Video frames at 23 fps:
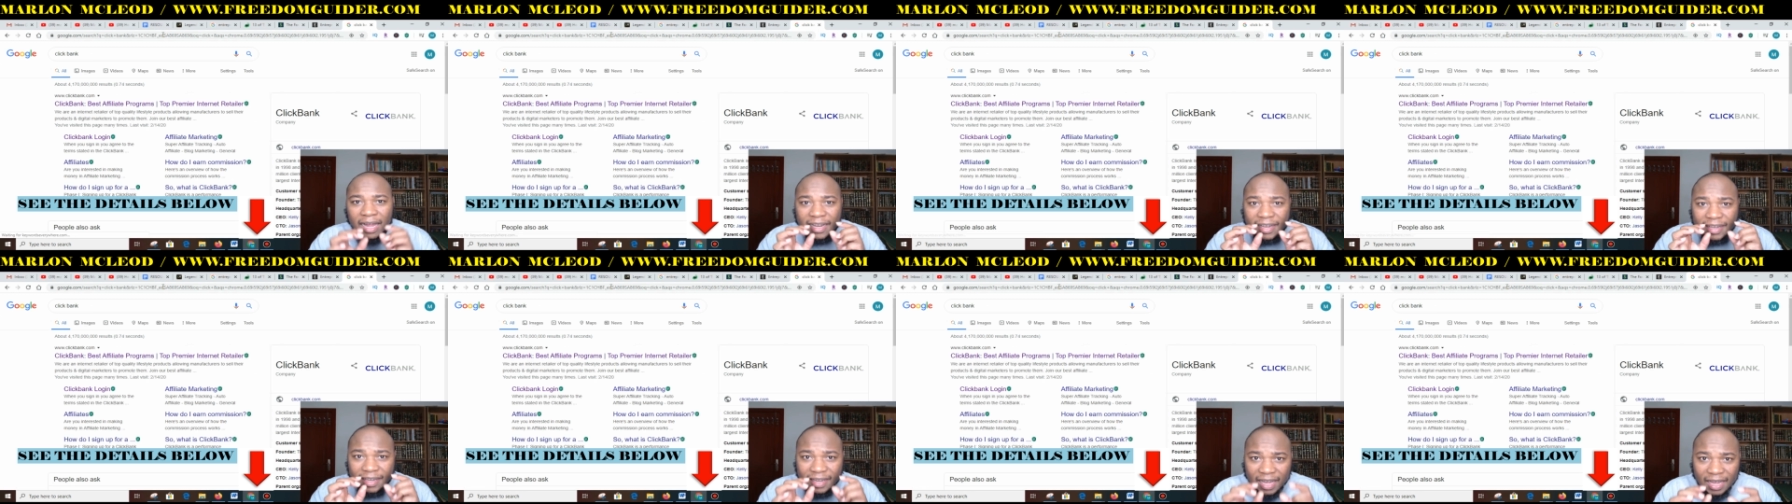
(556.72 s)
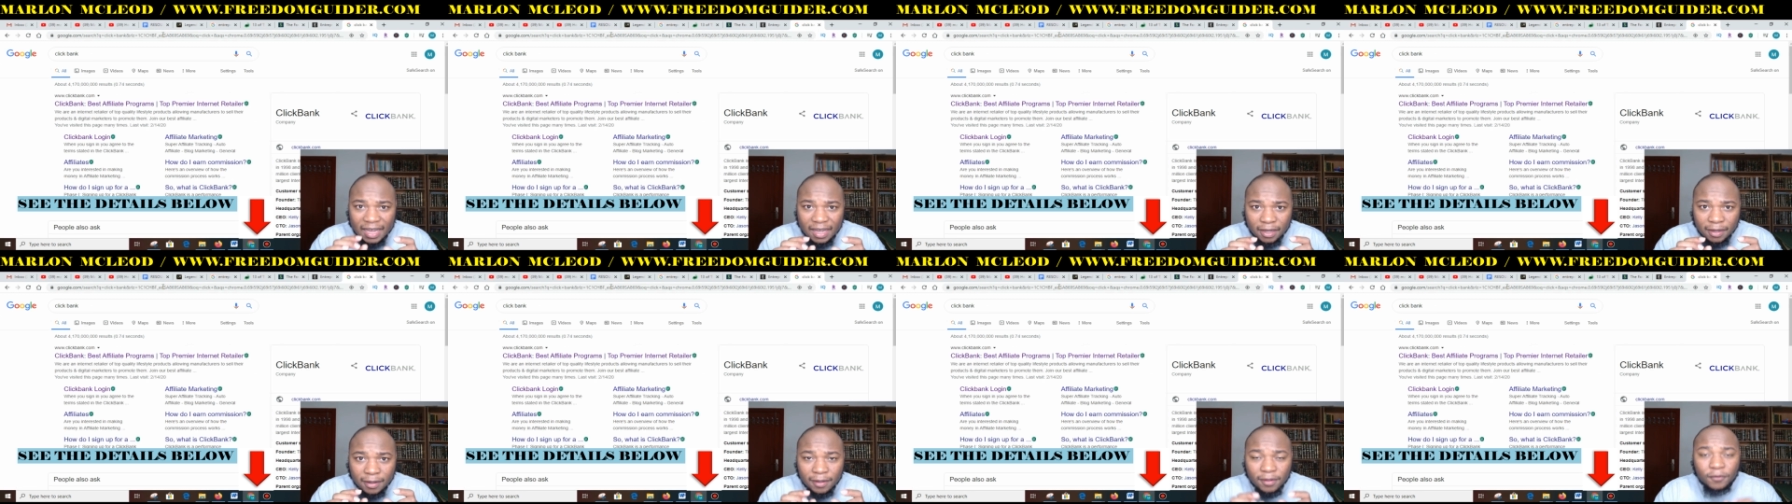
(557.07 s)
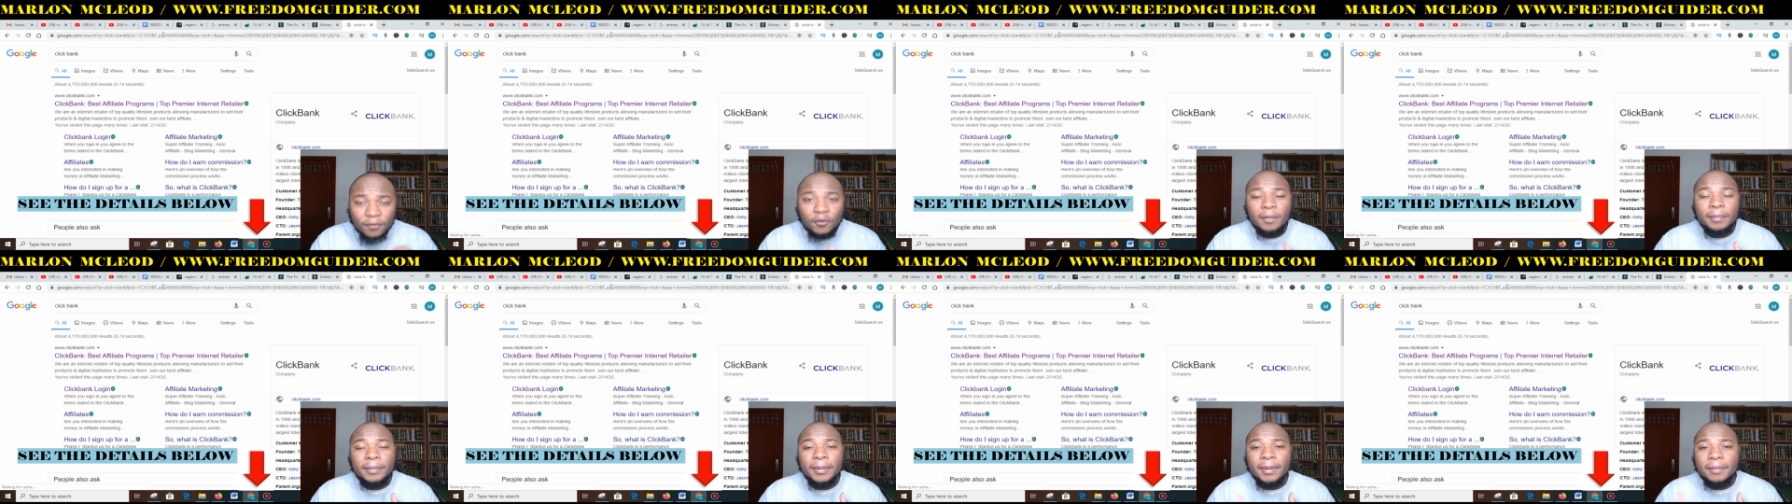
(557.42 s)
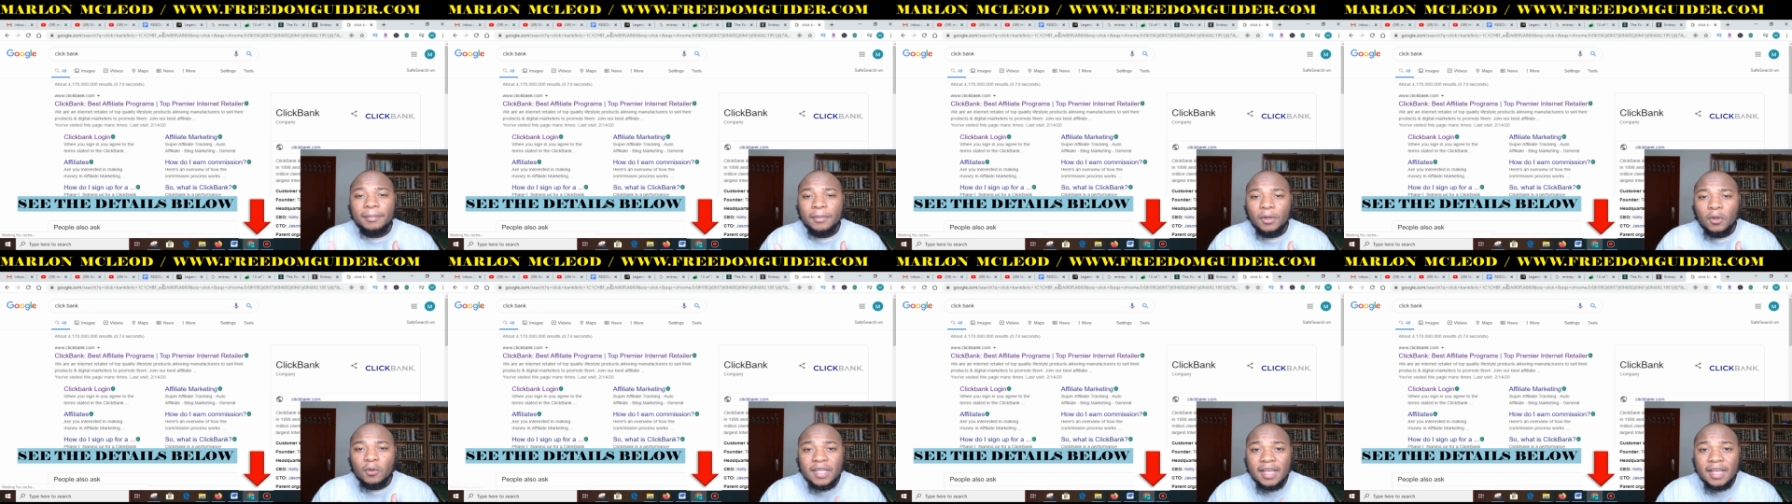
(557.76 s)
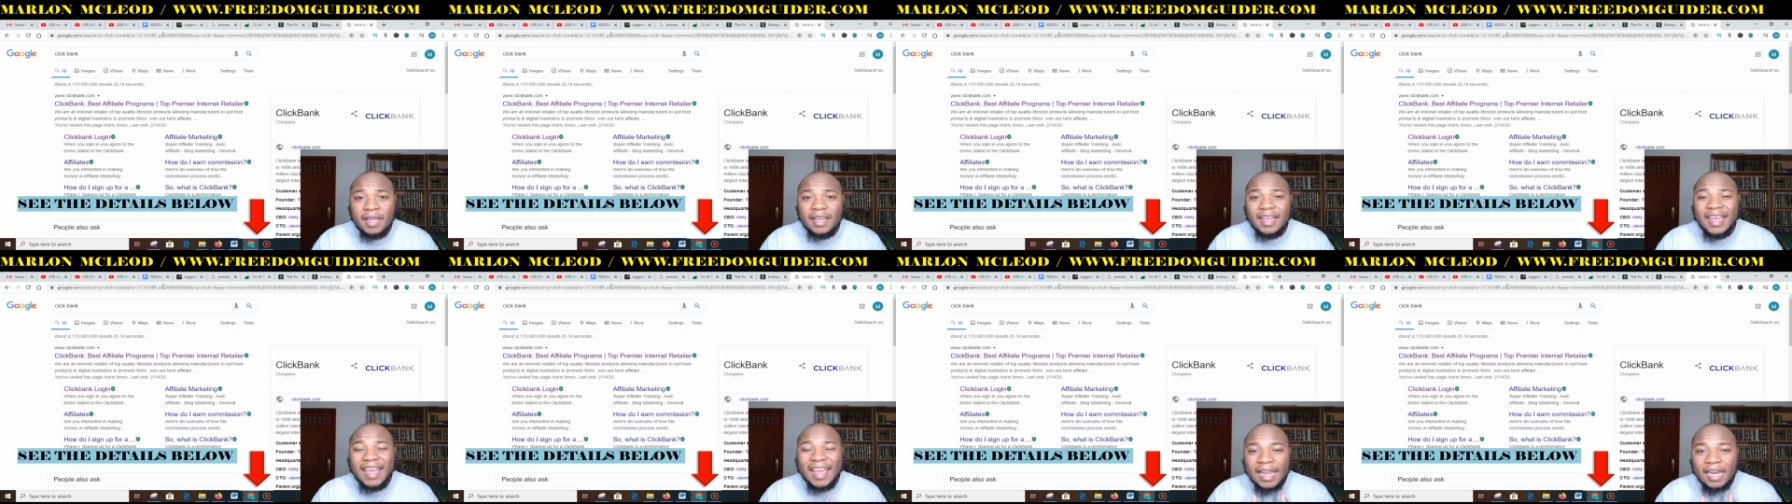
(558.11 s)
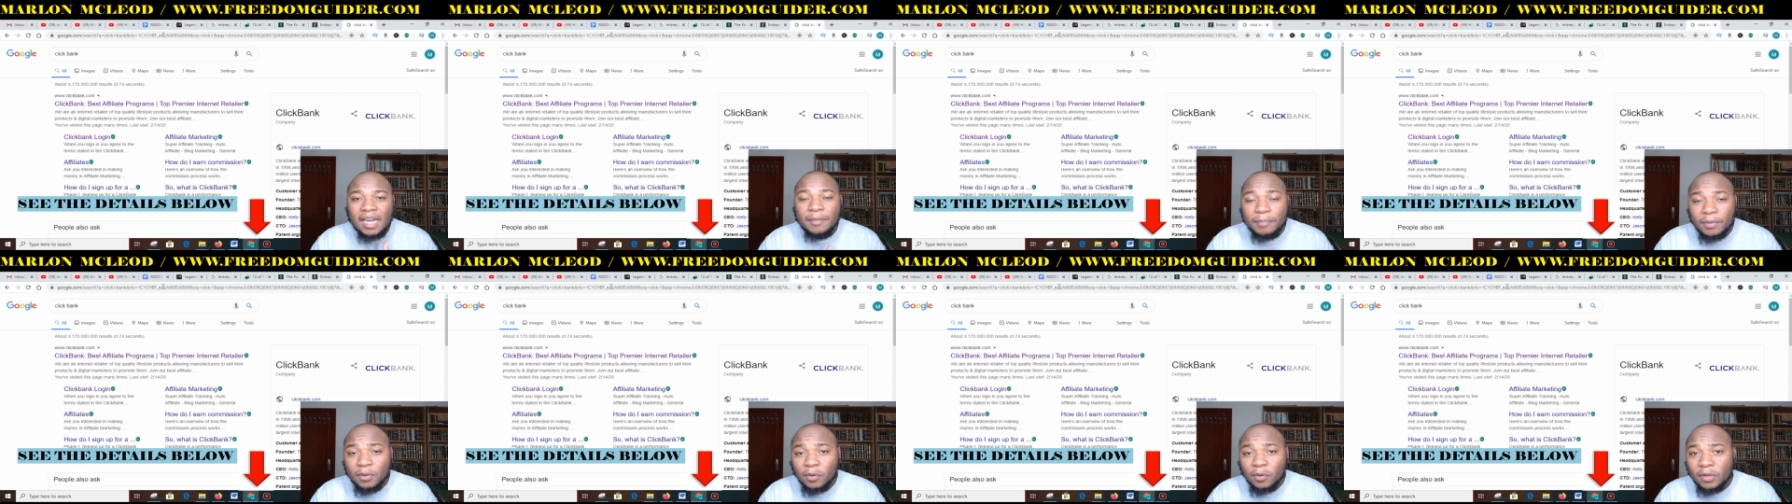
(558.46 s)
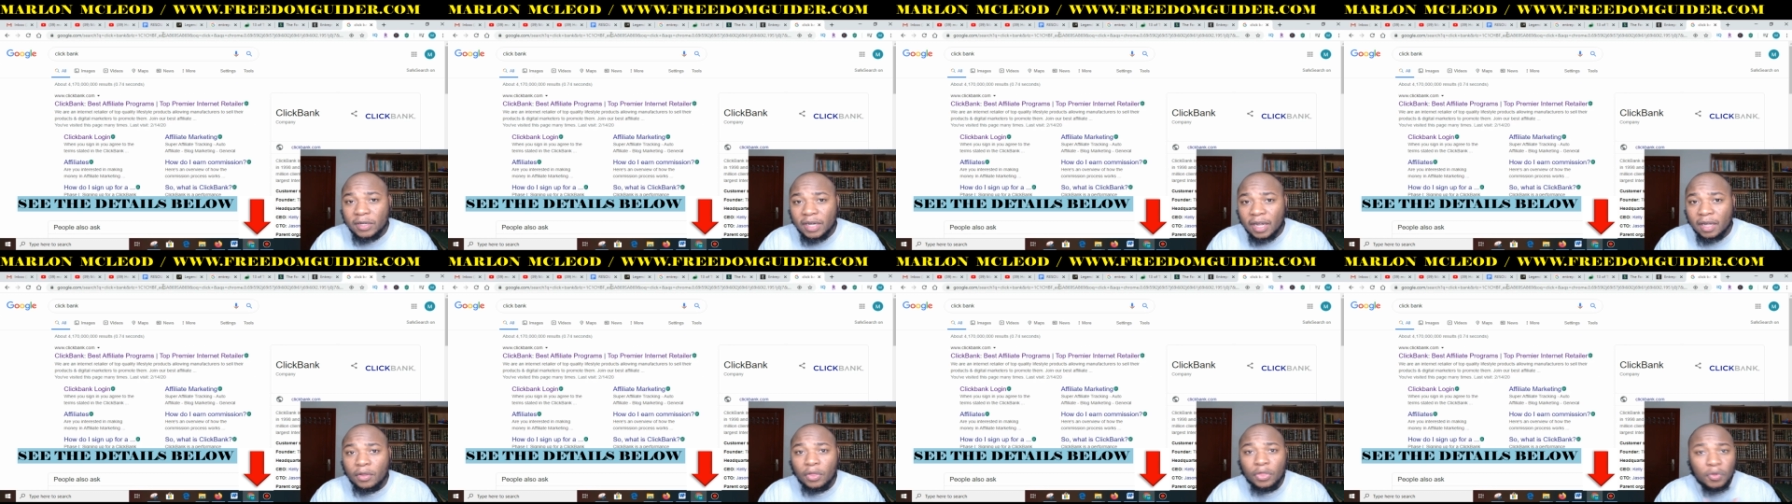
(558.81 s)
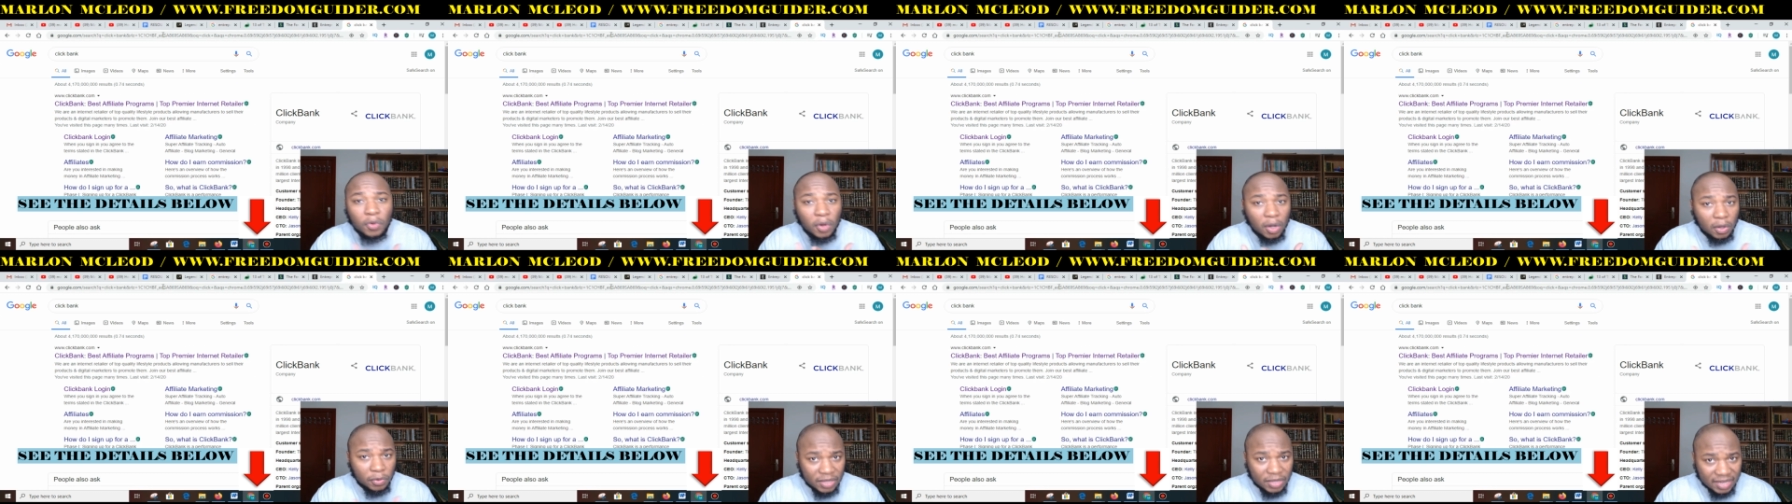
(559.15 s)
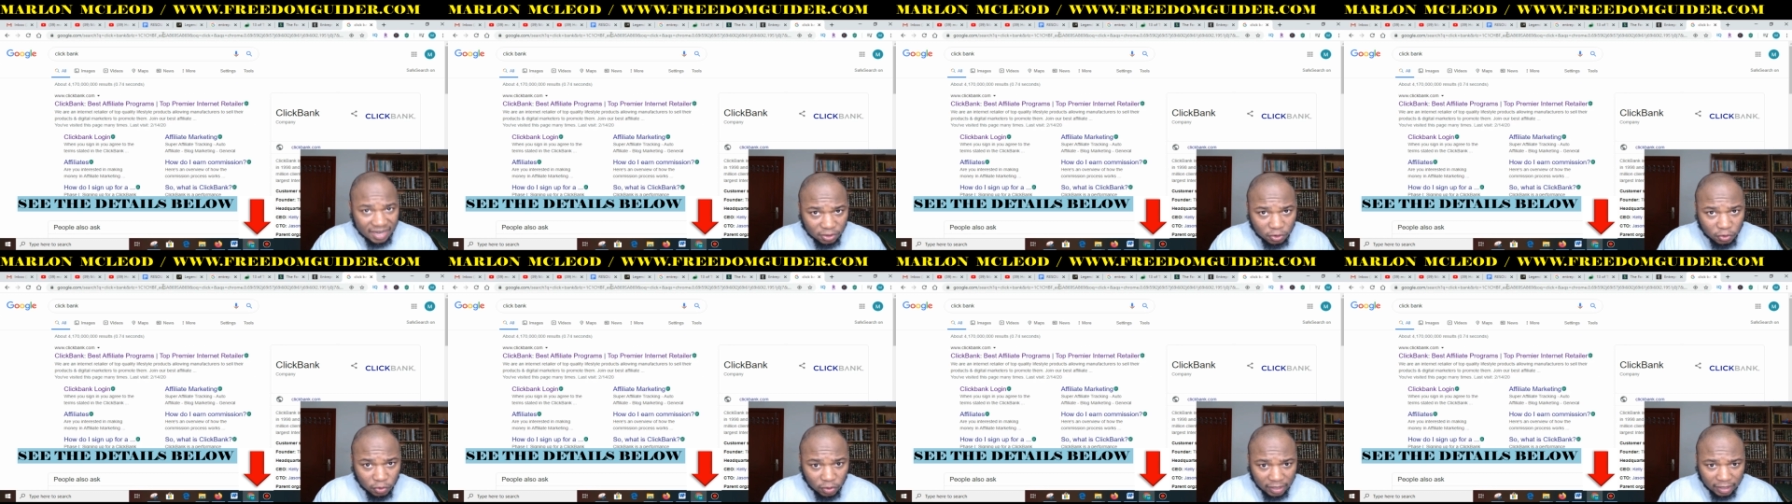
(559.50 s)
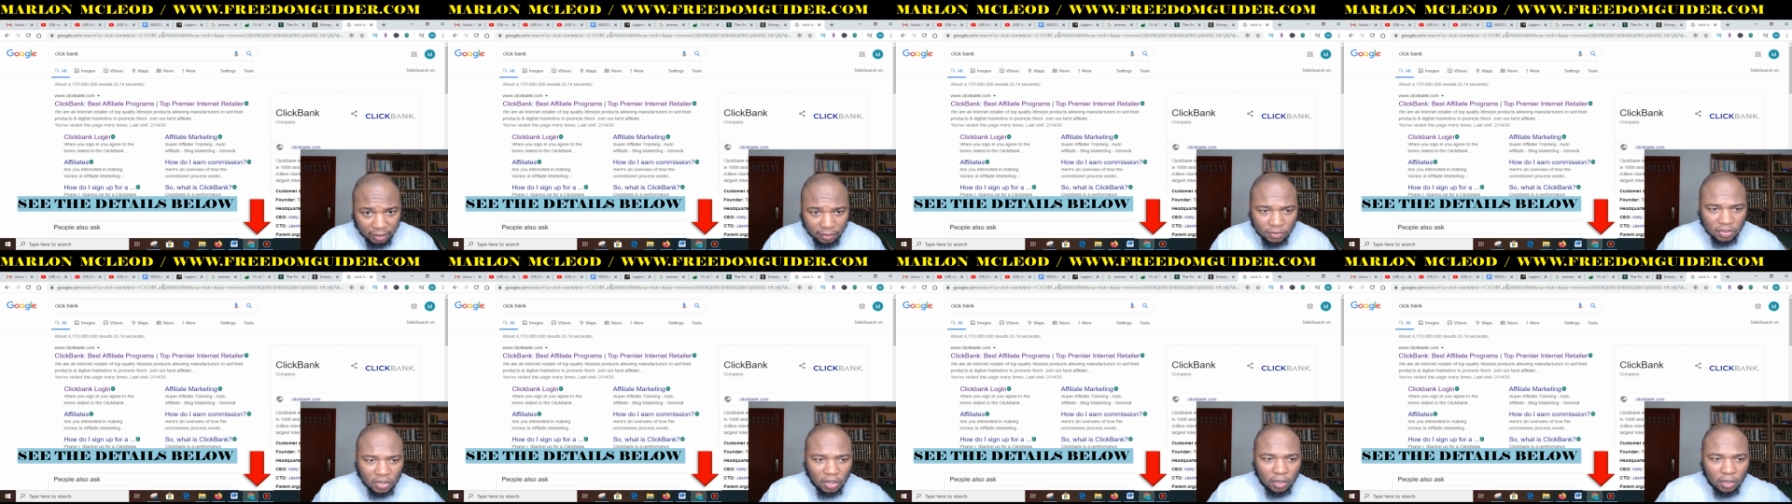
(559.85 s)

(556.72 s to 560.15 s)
link for promoting any product throughout the internet.